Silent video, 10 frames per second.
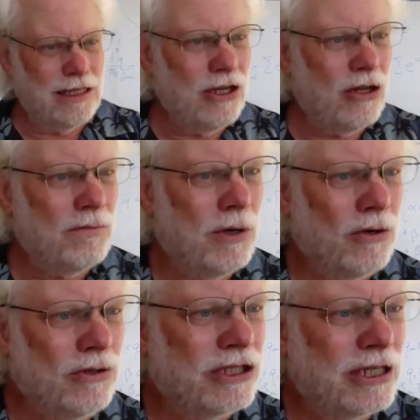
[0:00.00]
null
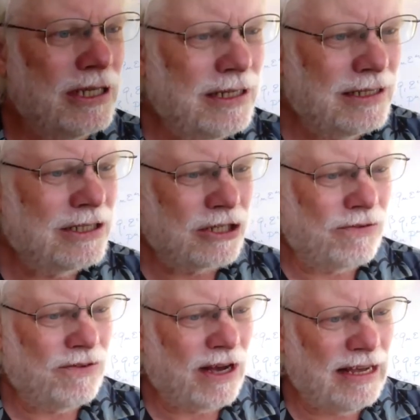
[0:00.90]
modes
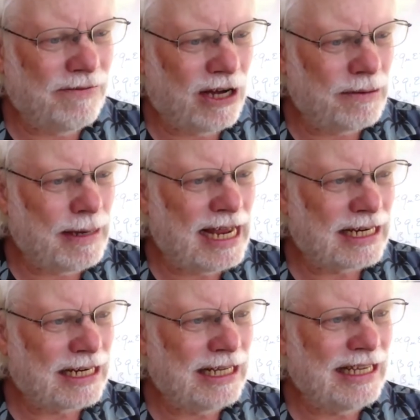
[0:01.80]
survive
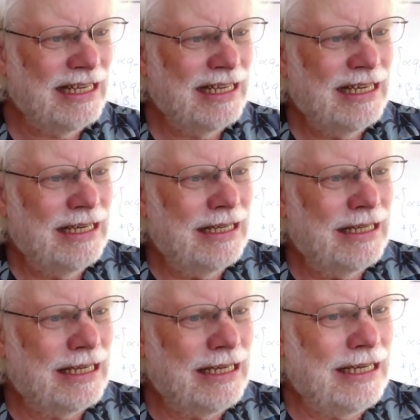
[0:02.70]
automatically.
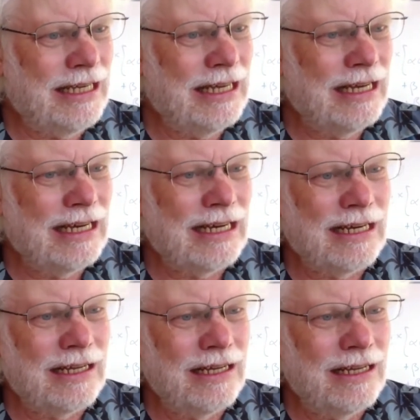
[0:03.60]
The
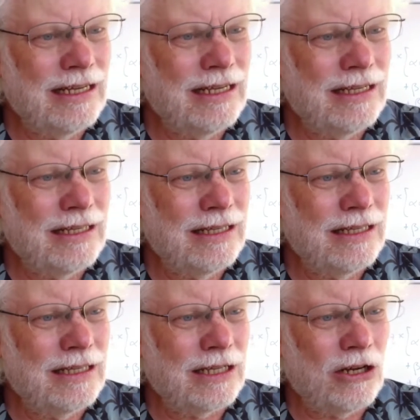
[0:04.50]

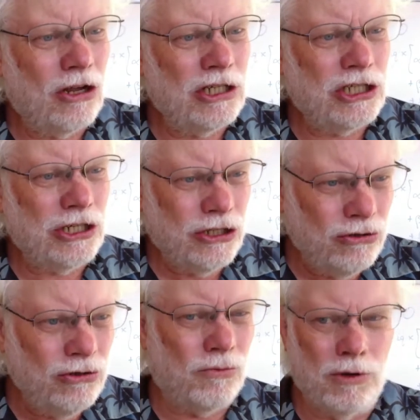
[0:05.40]

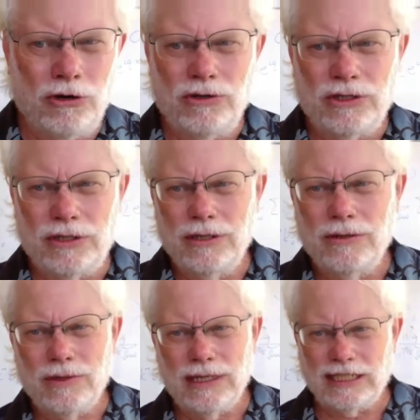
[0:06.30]
longitudinal modes,
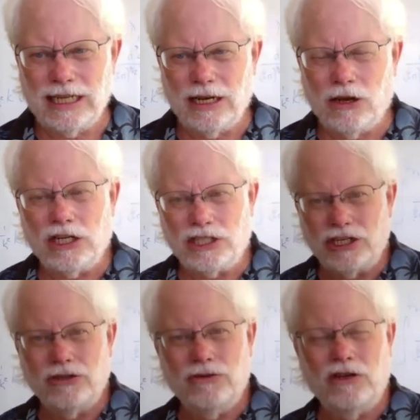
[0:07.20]
when I say
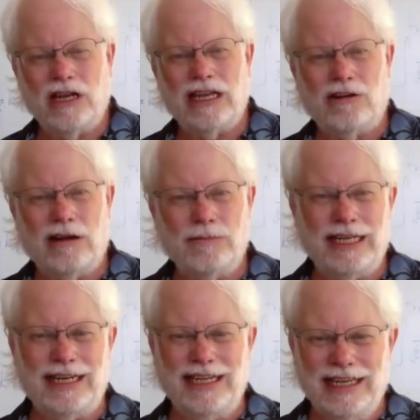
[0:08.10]
longitudinal here, I
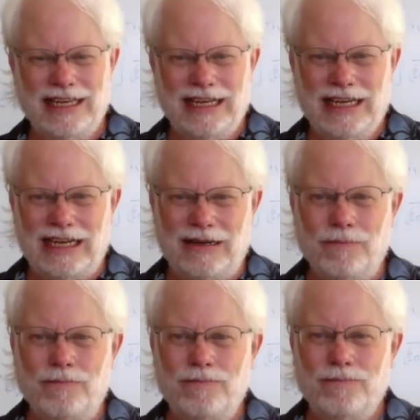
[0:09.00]
mean
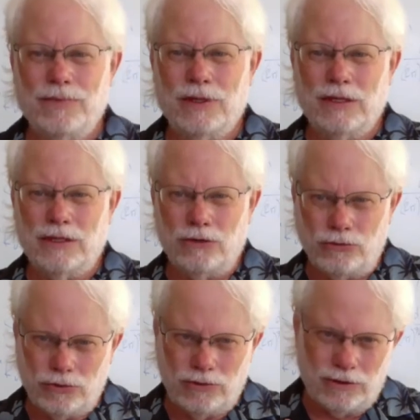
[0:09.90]

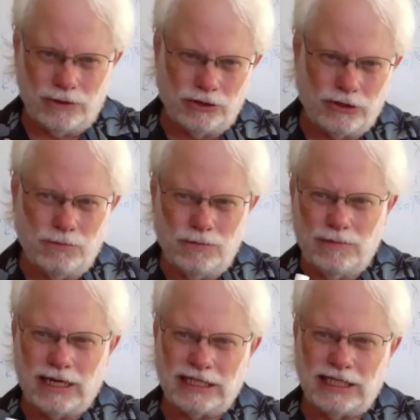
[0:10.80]
those
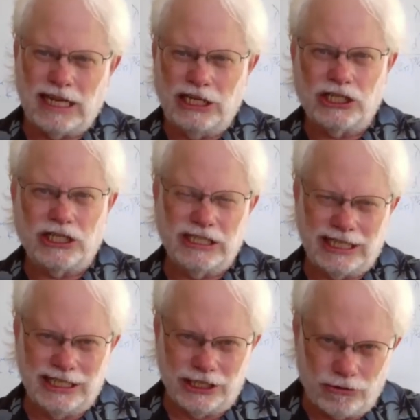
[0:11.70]
excitations
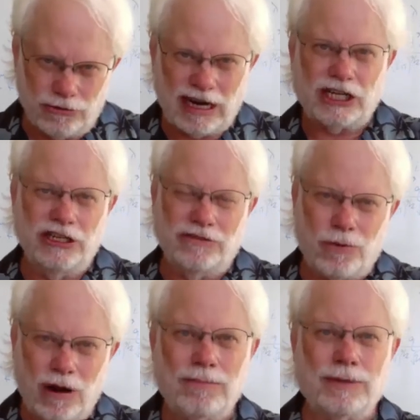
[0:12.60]
in the direction of
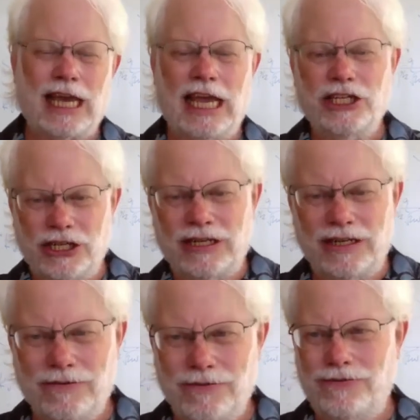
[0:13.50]
propagation
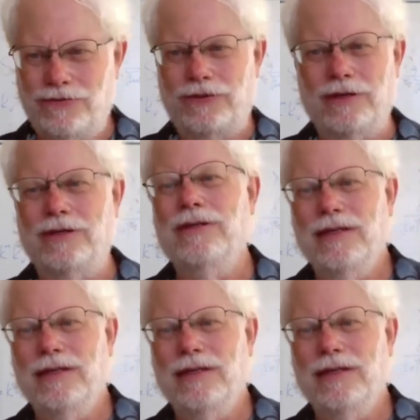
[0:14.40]
of the